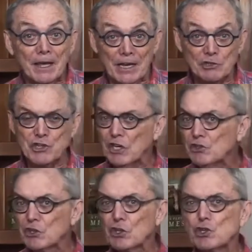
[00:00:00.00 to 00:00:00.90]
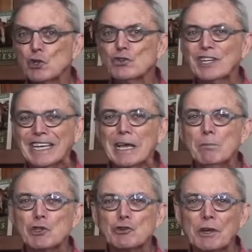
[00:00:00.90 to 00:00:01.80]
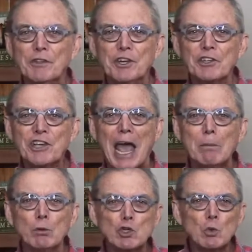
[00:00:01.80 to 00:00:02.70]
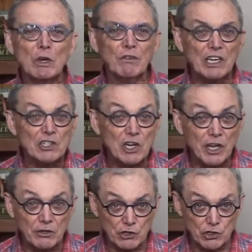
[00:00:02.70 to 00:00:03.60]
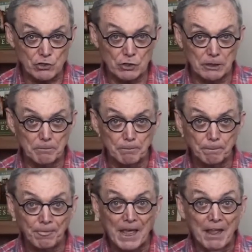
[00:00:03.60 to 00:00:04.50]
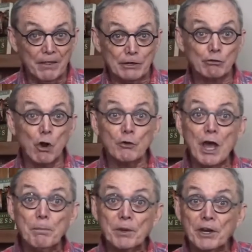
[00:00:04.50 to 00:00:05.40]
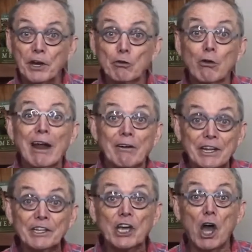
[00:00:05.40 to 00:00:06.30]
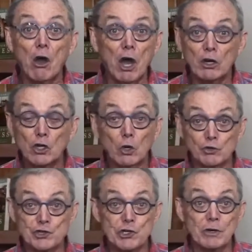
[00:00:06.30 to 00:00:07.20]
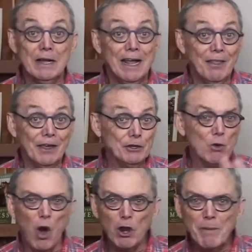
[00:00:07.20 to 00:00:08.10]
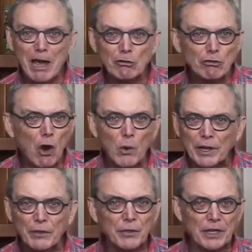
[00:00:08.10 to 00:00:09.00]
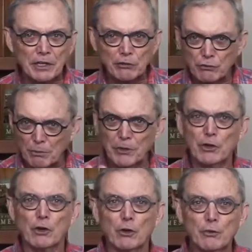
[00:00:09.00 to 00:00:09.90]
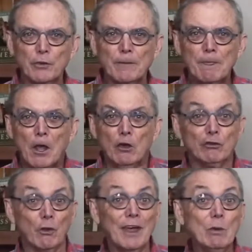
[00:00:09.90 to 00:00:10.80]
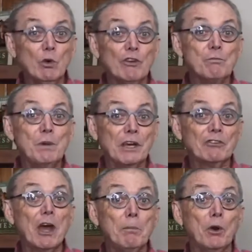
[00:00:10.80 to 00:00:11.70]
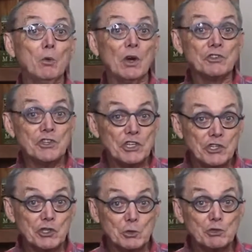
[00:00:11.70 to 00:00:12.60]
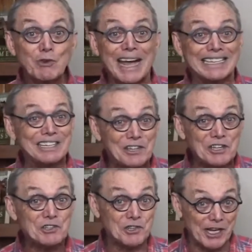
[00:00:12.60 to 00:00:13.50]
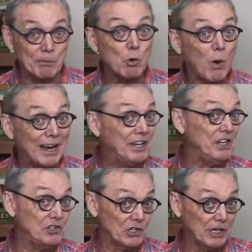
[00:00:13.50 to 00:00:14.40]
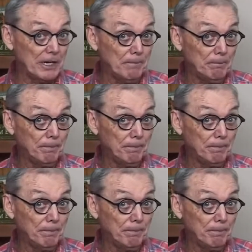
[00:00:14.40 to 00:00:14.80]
Now, Jesus is using imagery the disciples would have easily understood. They'd grown up in an agrarian culture. They knew all about growing things from the earth. So they would have picked up on what Jesus was trying to teach them quite easily.